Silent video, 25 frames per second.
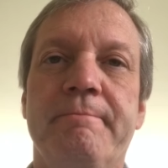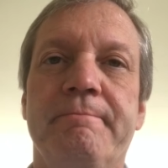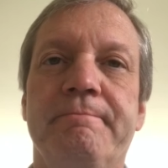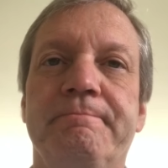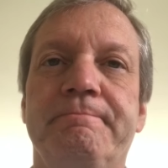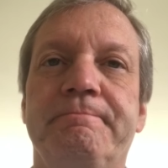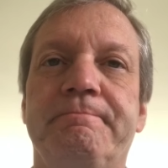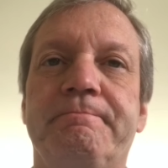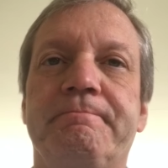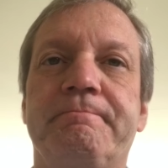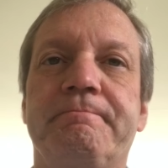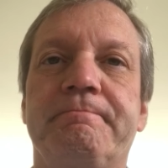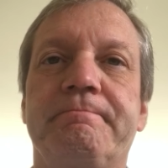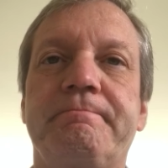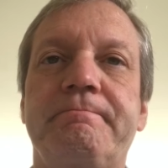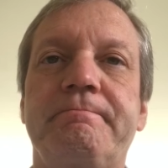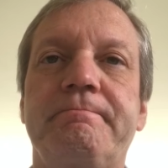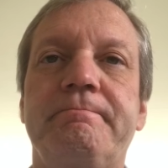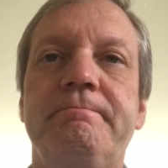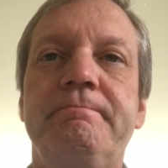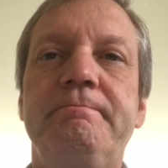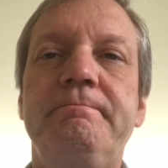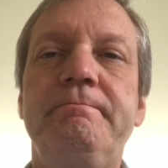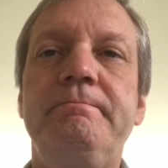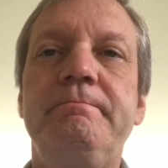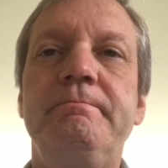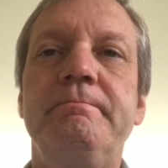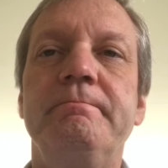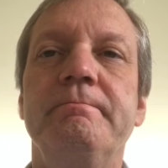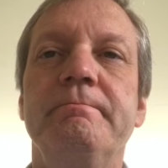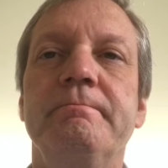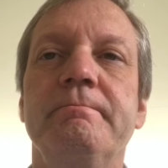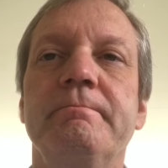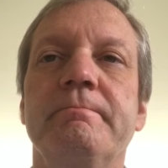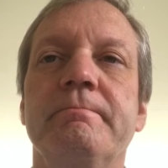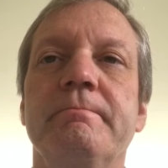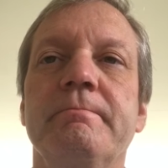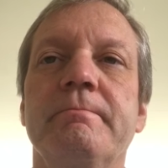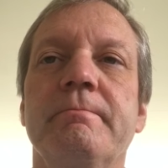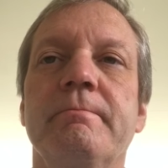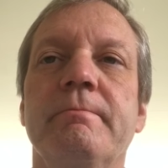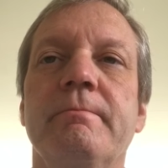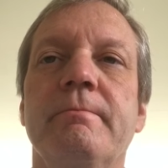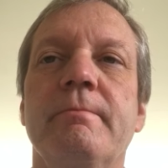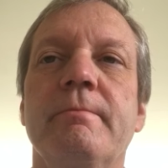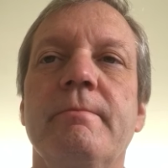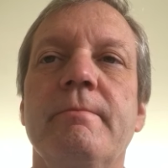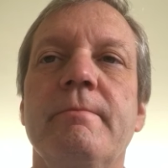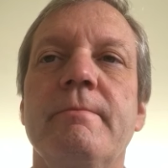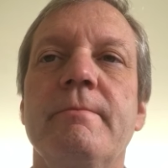
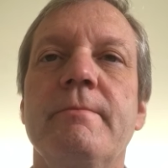Nothing is said.